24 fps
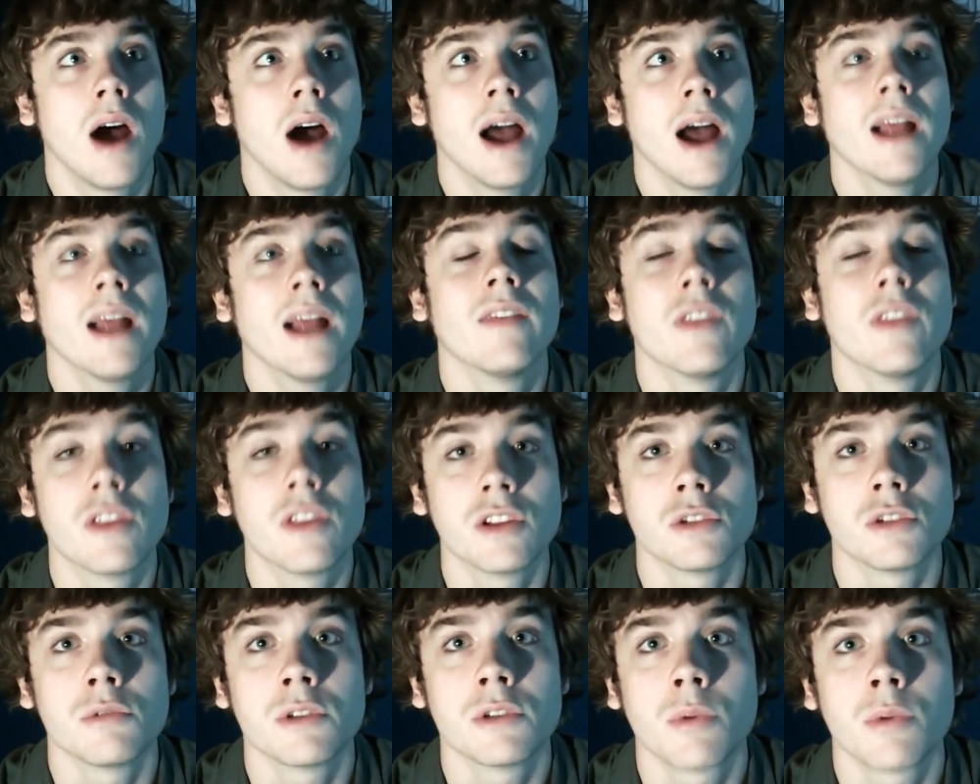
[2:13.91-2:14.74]
I had this
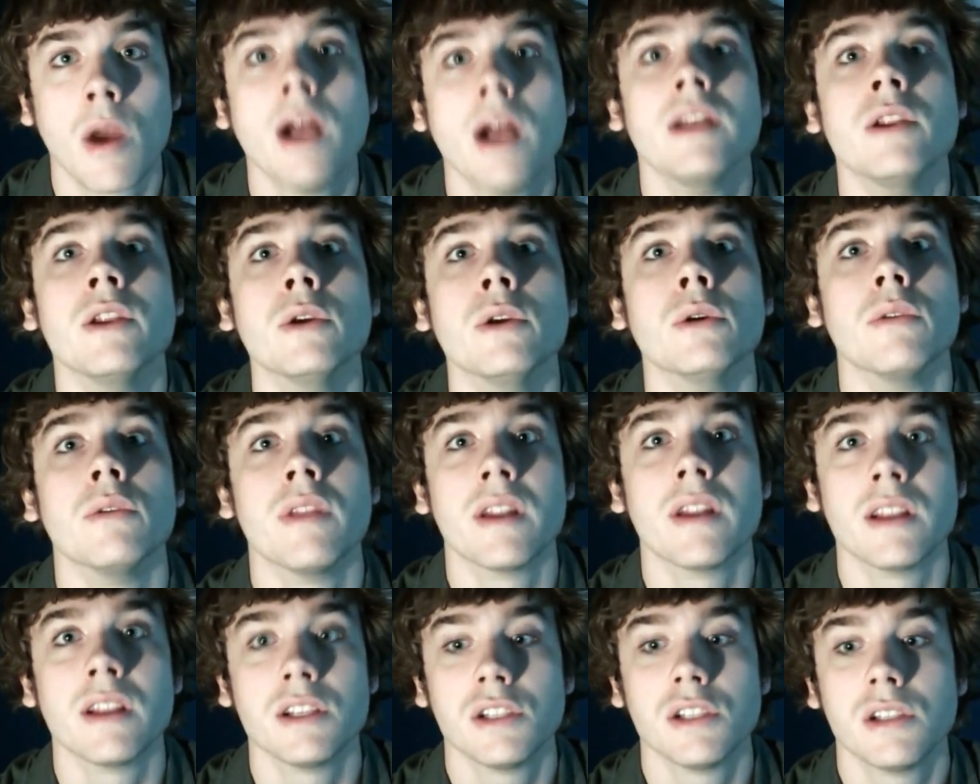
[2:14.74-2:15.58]
situation where I knew
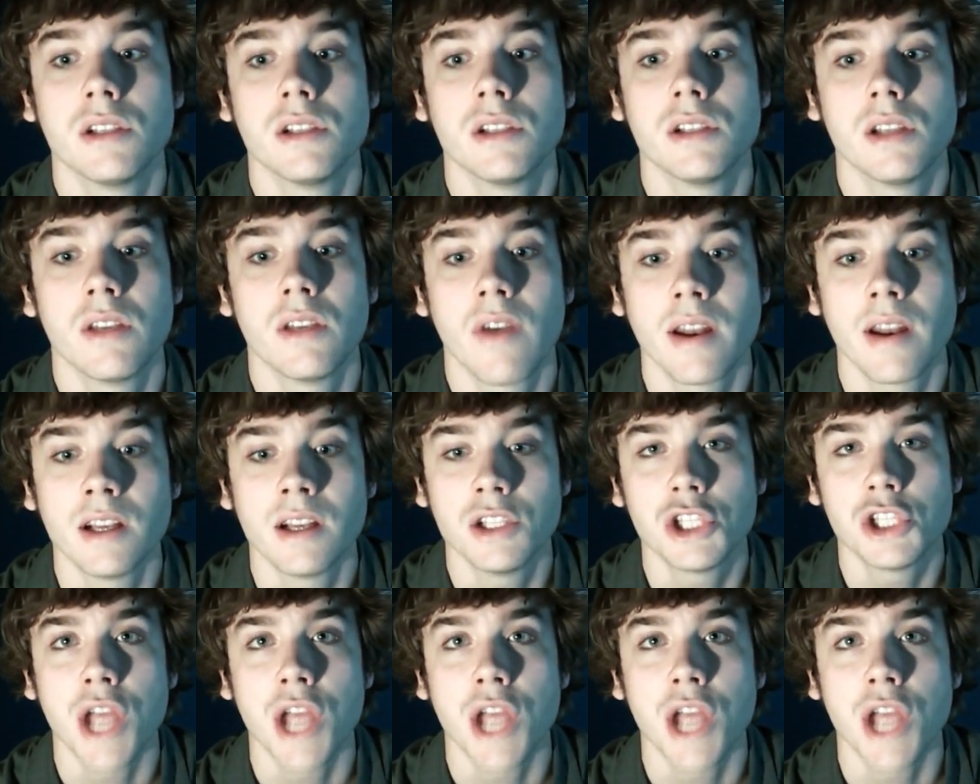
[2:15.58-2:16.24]
that if I didn't